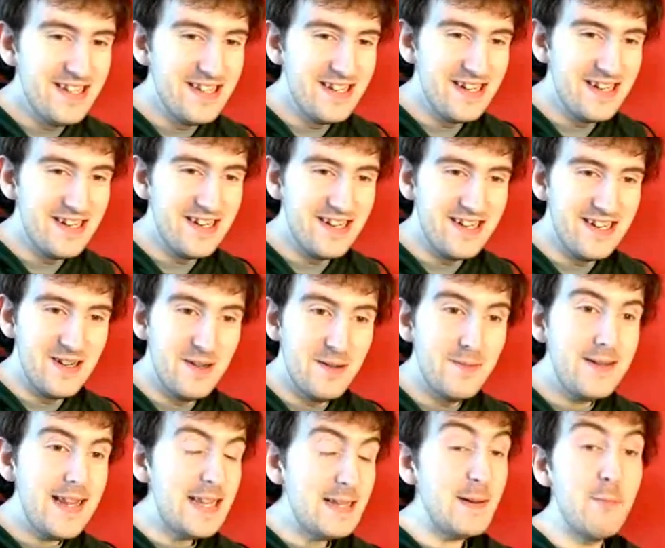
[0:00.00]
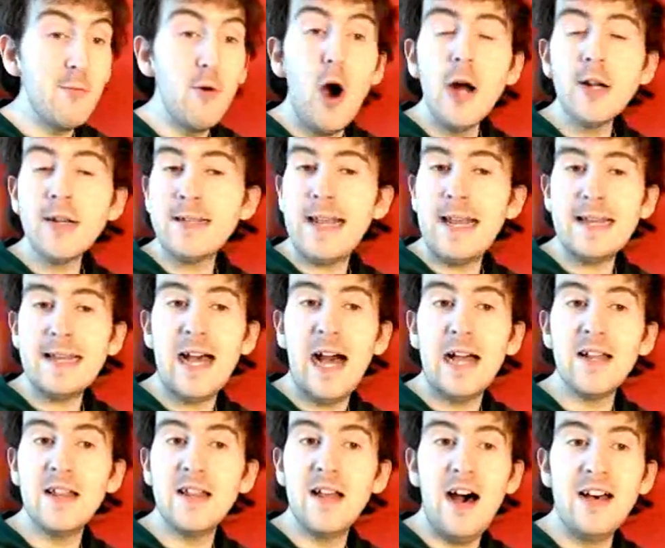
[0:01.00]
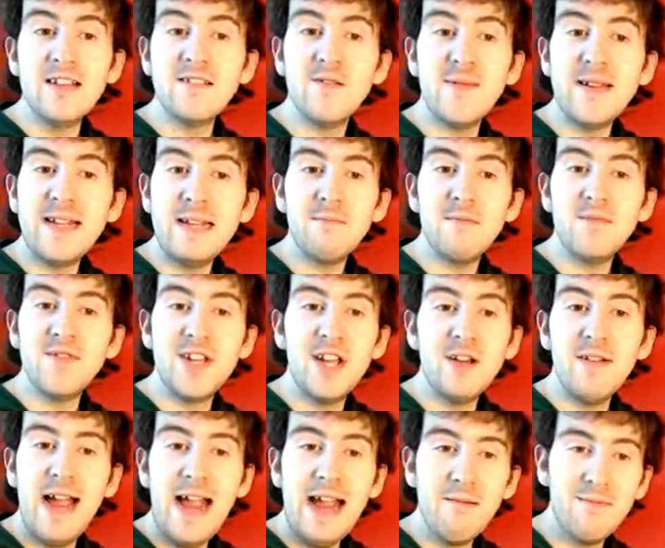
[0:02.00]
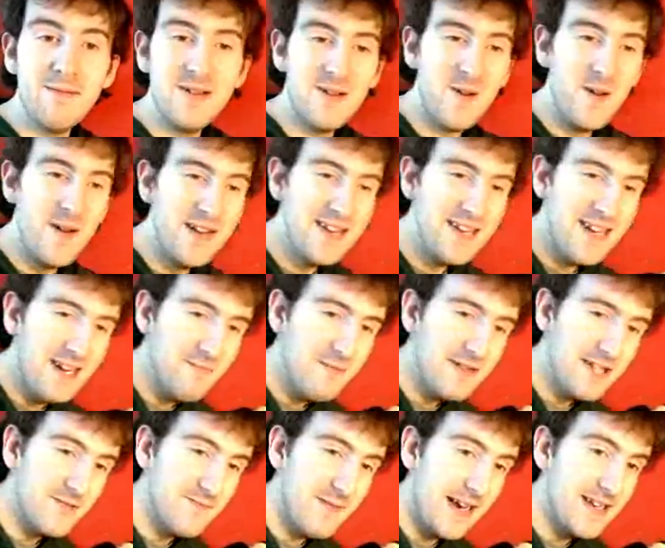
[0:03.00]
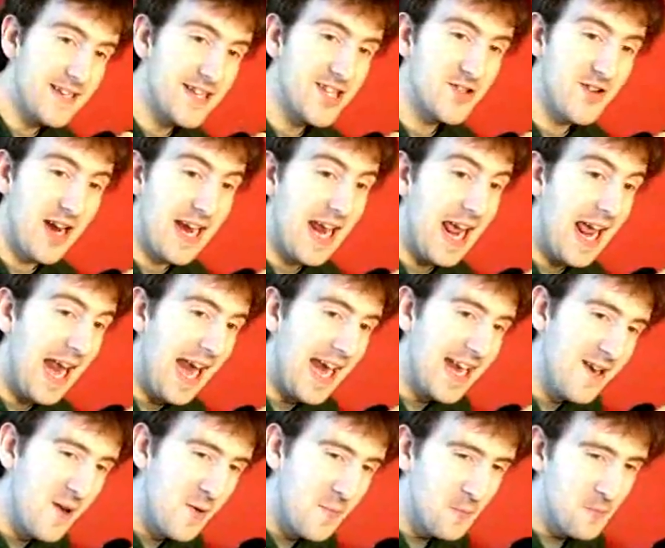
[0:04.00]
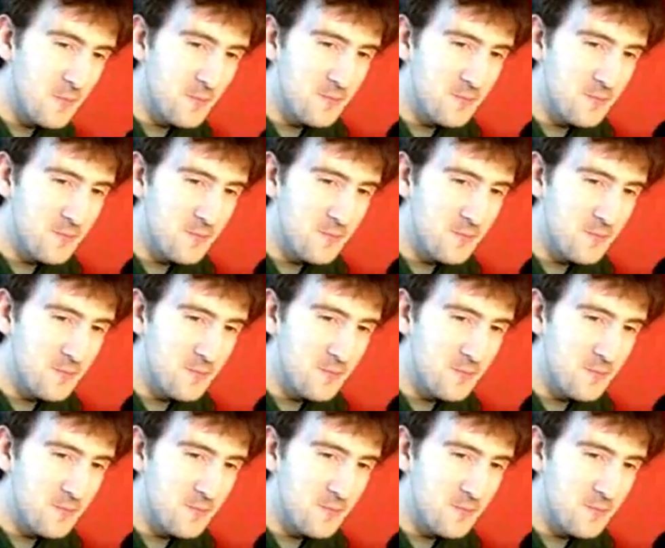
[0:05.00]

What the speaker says: At least we warned this time, the last one we didn't do it. We just went straight in.